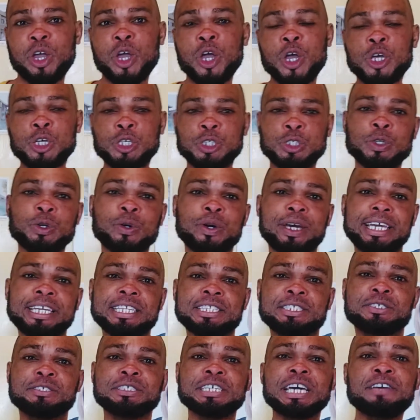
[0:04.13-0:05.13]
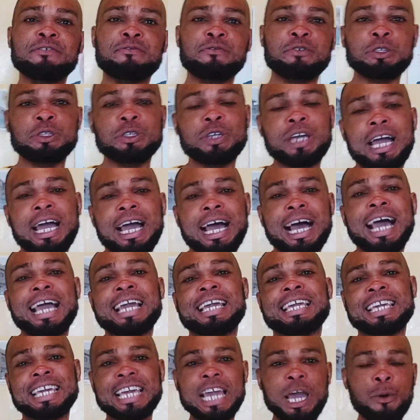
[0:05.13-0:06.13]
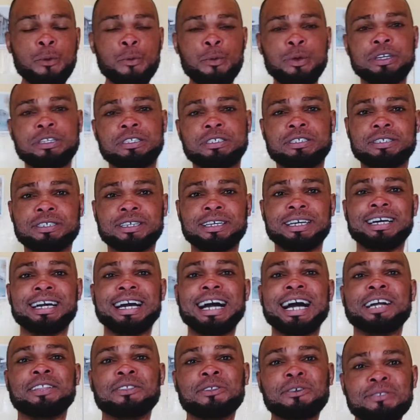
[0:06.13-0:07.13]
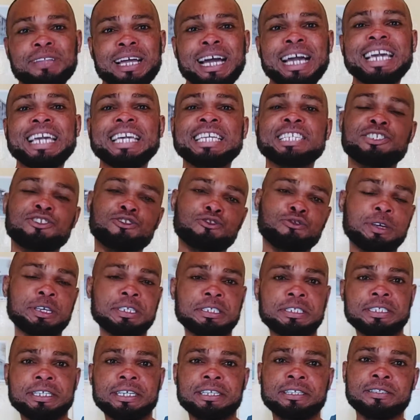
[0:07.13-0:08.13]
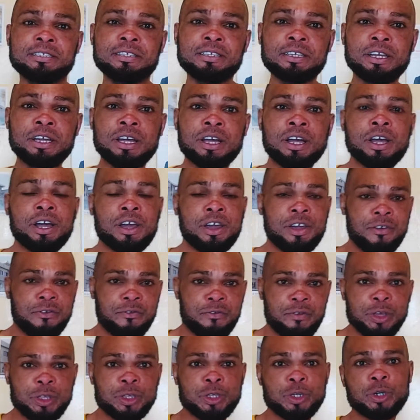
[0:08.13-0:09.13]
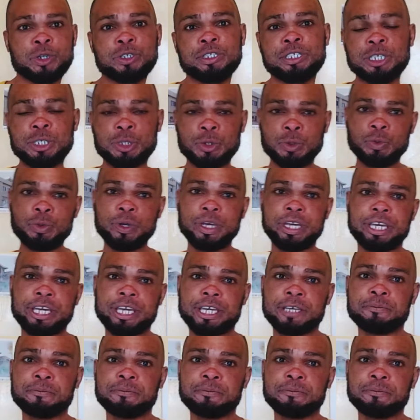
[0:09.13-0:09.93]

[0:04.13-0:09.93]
So in today's video, I came with another interesting video this week.